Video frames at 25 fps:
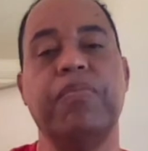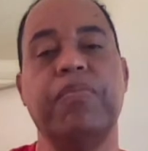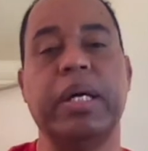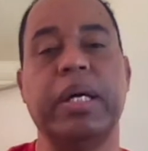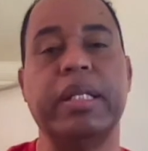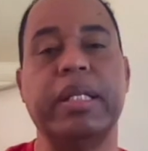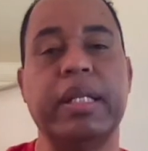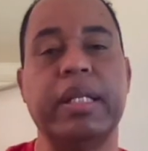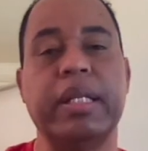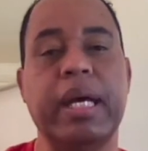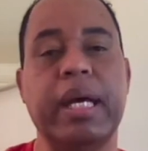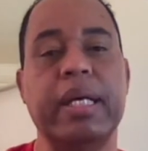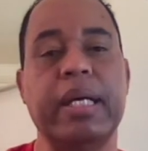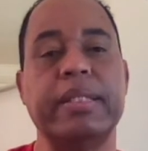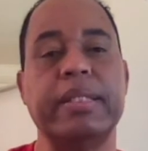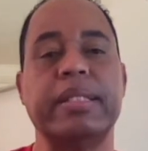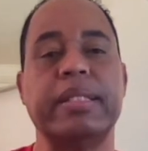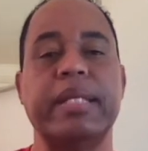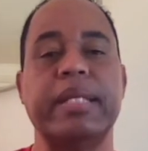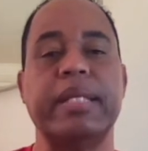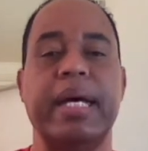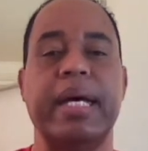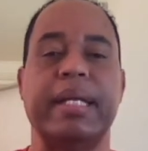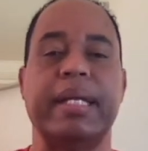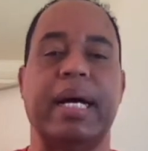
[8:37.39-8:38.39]
But they
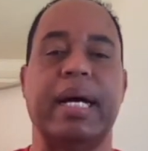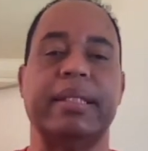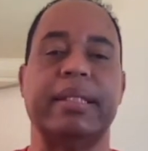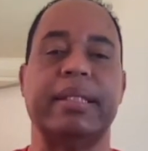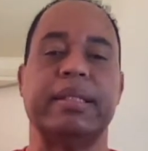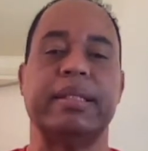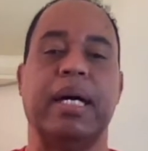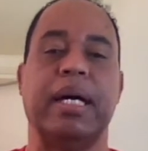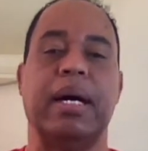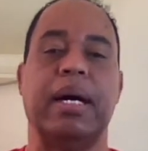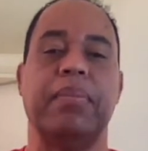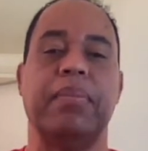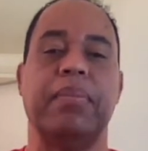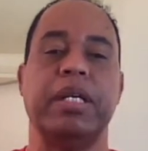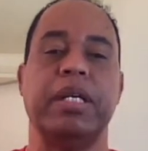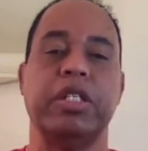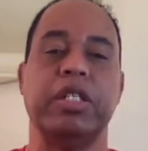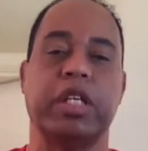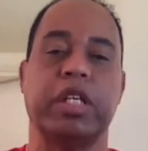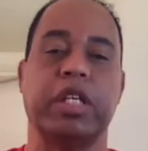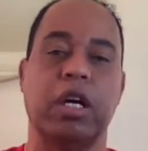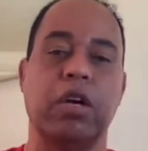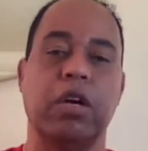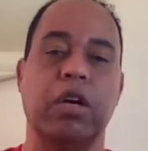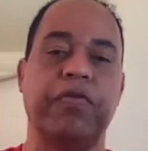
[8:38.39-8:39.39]
said that his
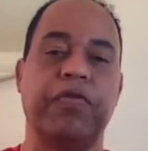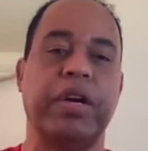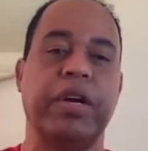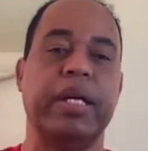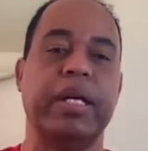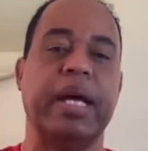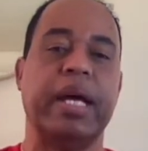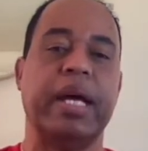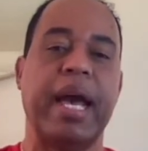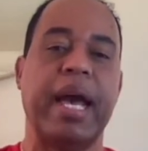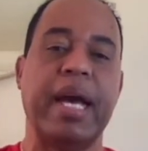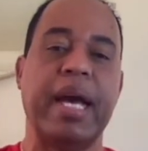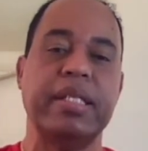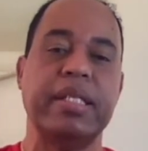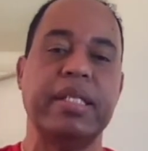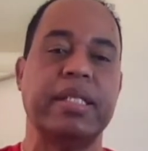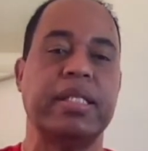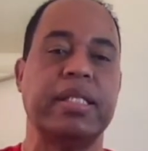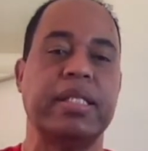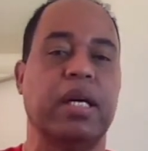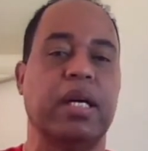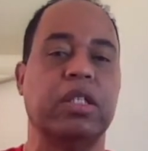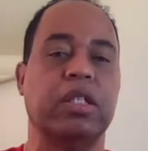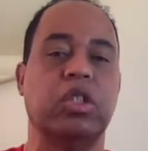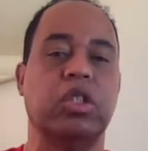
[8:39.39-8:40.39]
girlfriend and
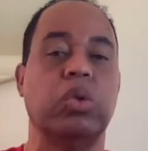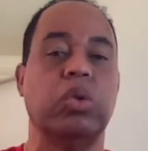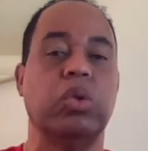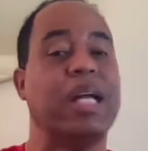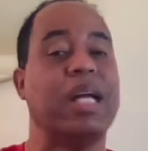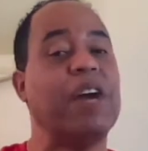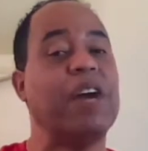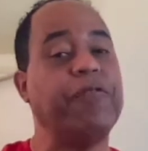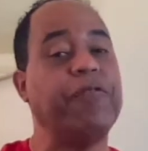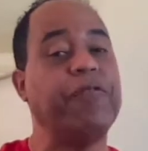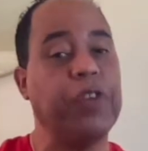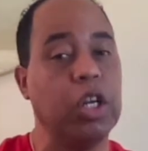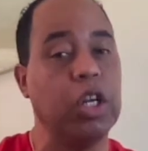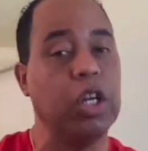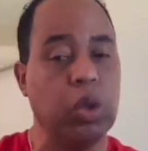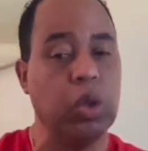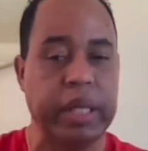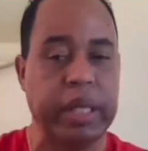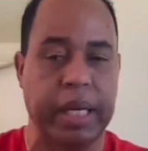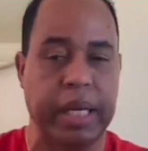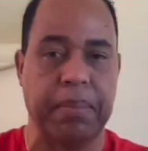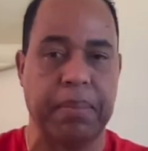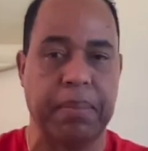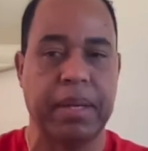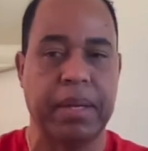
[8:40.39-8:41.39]
son could not follow
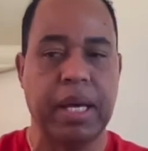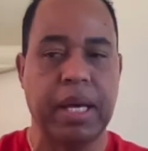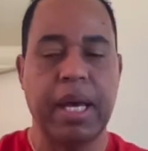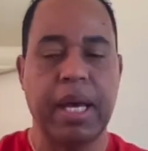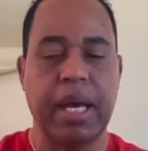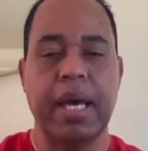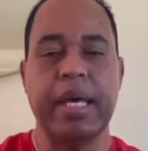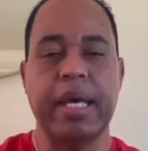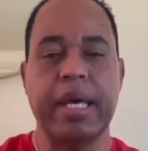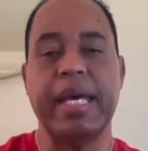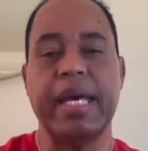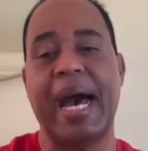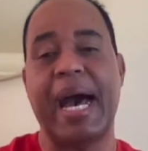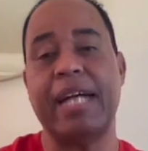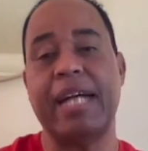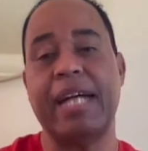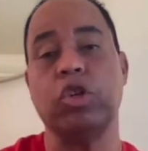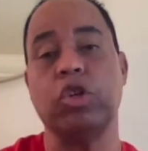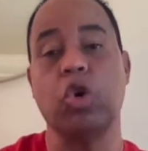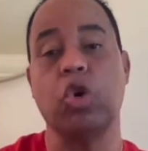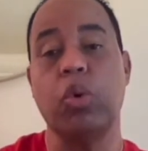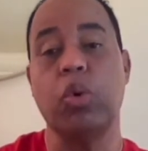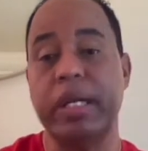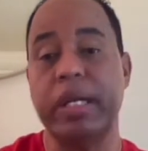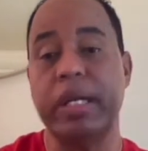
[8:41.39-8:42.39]
him. He had
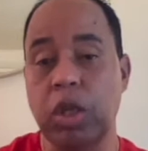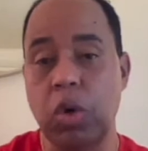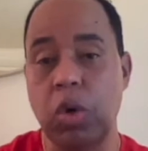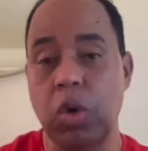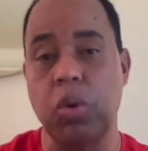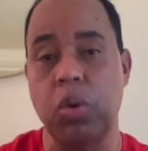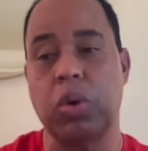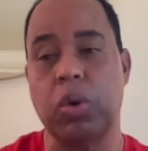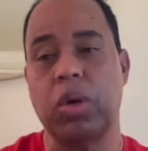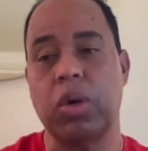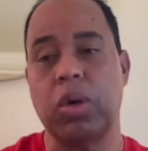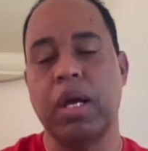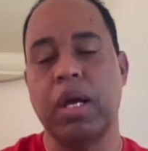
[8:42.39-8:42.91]
to go alone.